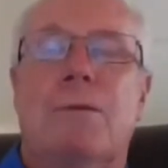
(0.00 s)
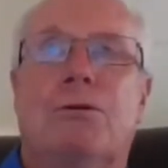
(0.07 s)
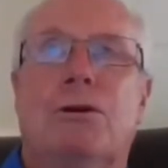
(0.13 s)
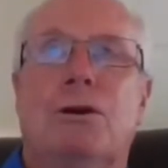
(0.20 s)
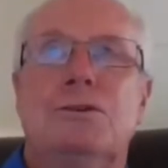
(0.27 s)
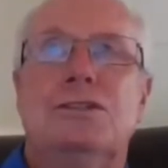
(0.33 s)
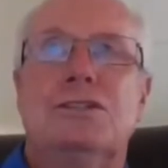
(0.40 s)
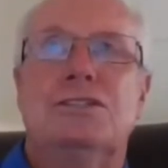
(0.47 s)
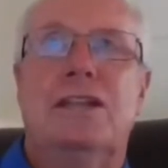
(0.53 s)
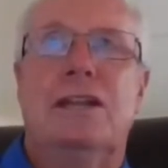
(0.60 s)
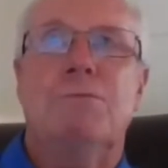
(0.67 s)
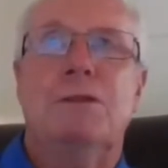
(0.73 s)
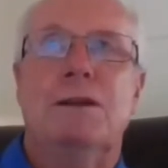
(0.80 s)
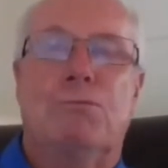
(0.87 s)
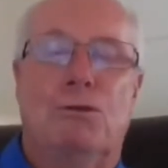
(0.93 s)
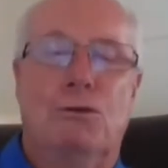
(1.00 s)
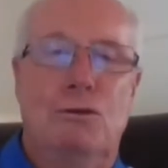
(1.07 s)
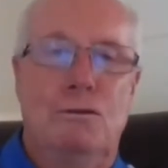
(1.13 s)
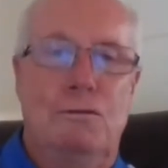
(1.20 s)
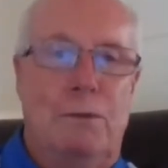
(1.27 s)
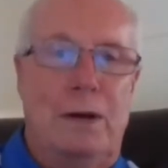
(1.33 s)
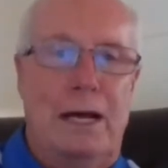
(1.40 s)
approaches that have been
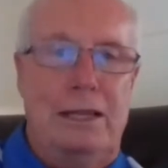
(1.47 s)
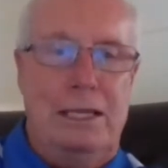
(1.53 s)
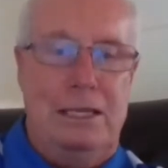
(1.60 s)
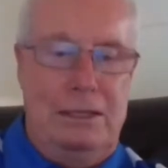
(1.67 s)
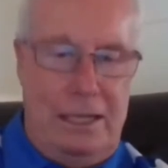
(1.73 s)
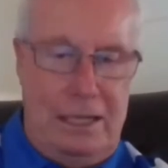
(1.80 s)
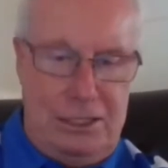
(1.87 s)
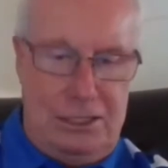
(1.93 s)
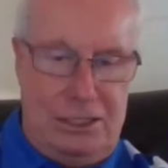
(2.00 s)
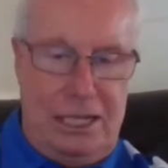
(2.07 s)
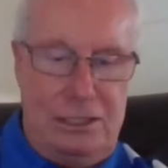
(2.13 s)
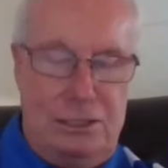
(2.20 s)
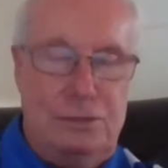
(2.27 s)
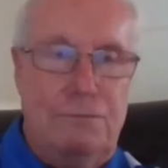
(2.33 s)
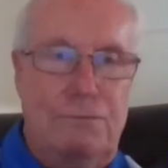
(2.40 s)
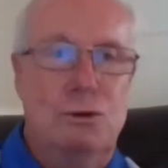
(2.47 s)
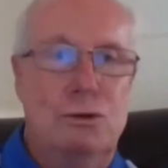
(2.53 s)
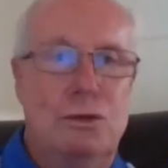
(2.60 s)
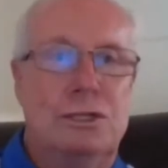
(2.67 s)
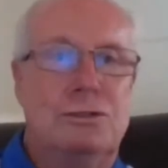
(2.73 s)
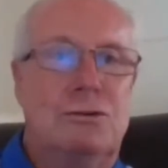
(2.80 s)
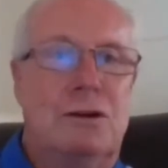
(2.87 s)
approved by the United States
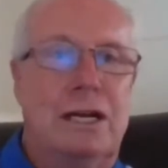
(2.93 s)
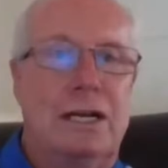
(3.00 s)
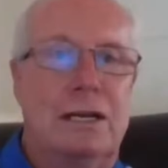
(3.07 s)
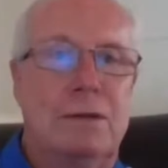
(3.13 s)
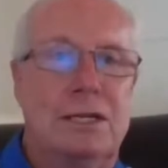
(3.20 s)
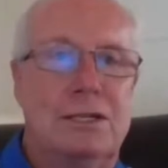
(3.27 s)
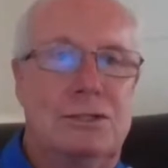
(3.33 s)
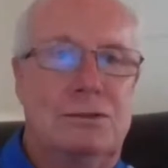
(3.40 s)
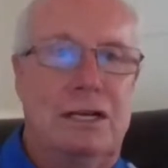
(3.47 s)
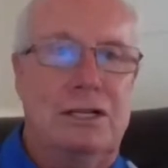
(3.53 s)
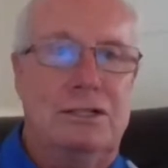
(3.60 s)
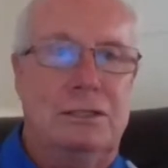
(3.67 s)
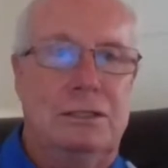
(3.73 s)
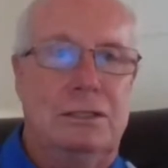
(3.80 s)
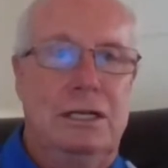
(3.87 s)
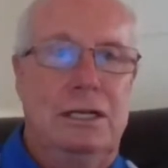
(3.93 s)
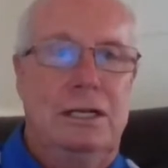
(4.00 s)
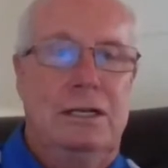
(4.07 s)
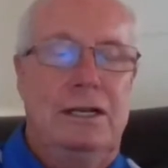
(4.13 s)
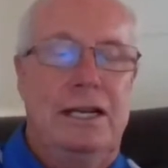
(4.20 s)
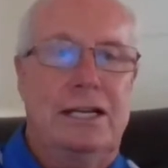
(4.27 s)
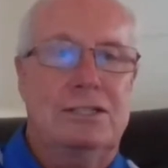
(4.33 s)
Food and Drug Administration.
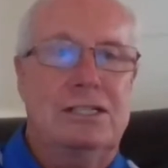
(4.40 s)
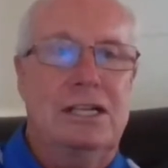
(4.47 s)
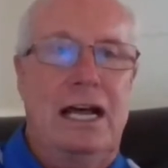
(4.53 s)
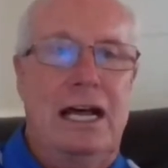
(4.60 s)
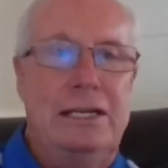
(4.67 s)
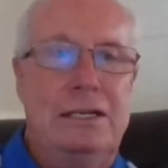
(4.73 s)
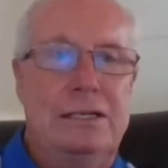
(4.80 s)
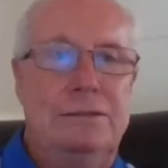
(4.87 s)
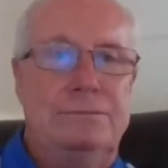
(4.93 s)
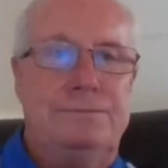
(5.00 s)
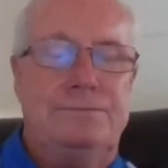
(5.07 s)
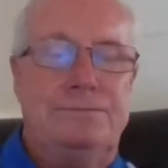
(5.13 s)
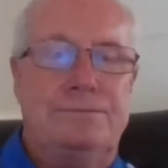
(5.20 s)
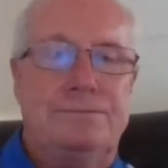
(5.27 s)
Next slide.